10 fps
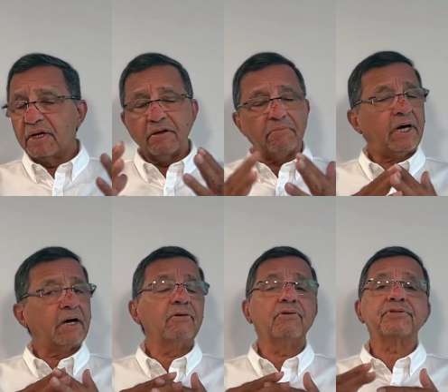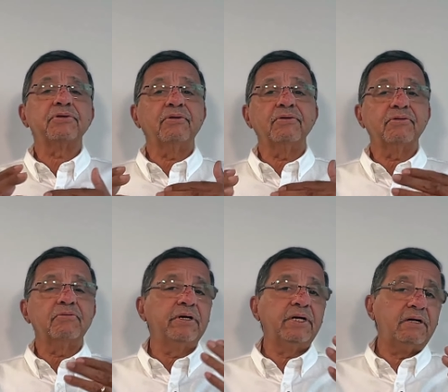Mark goes on to
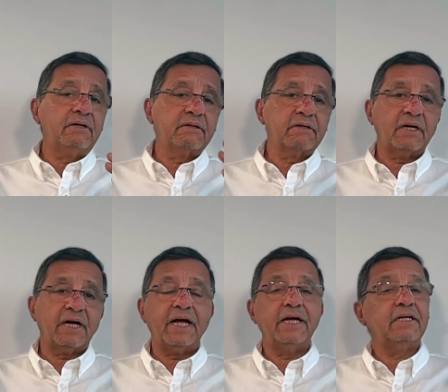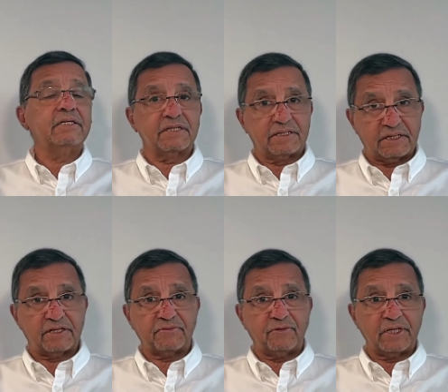build a highly
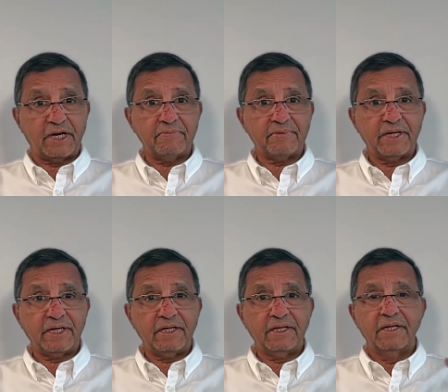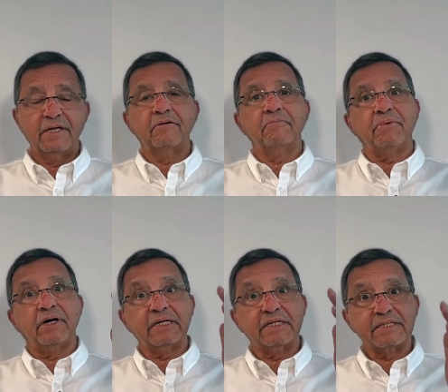successful company,
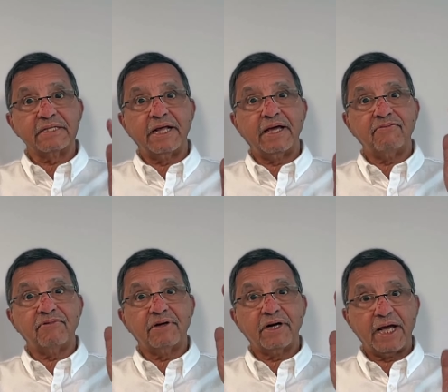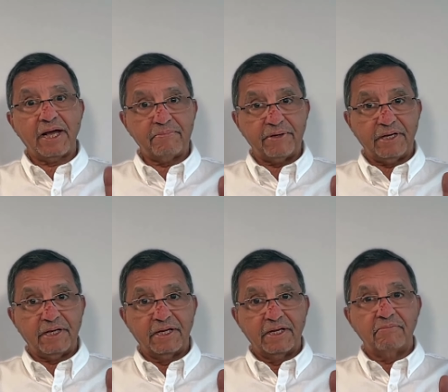but is never happy
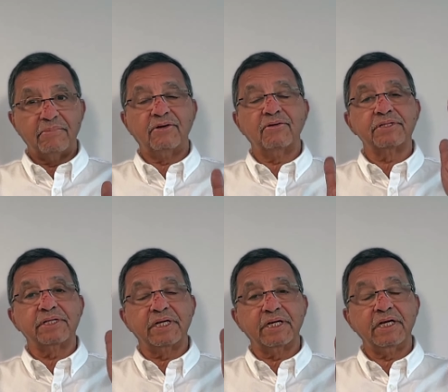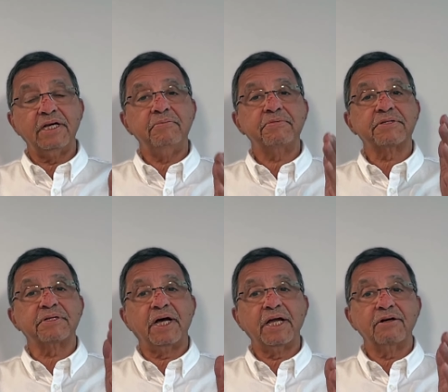because he keeps
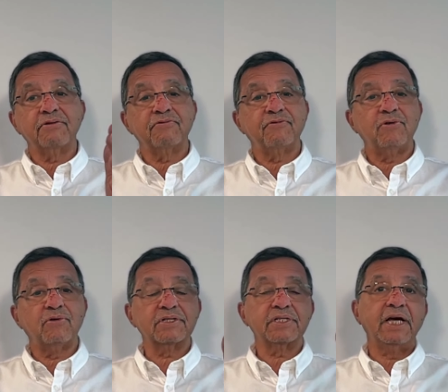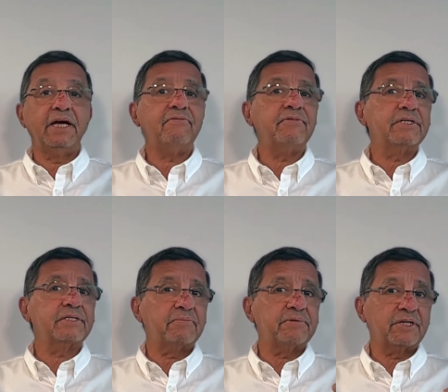trying to force every
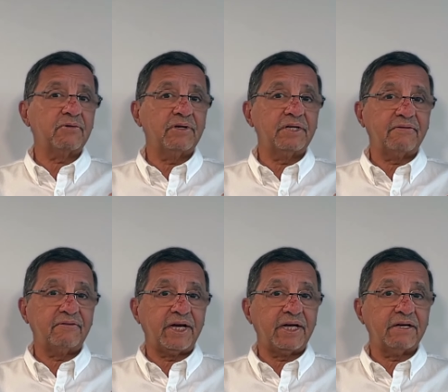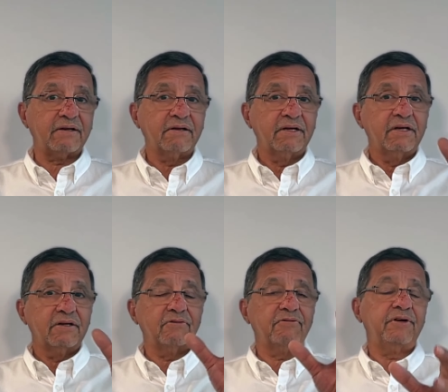subsequent event
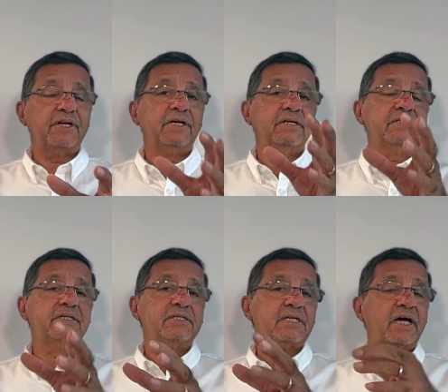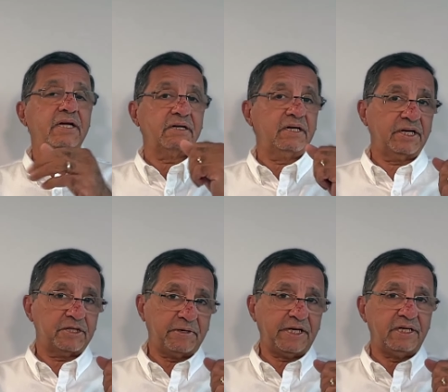to fit his desire and
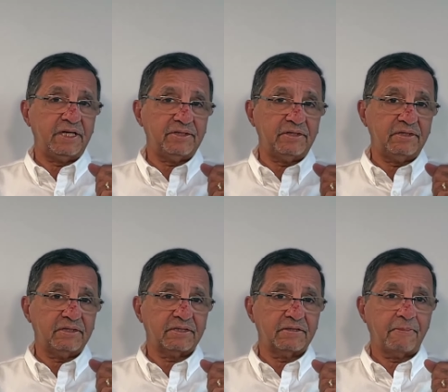expectations.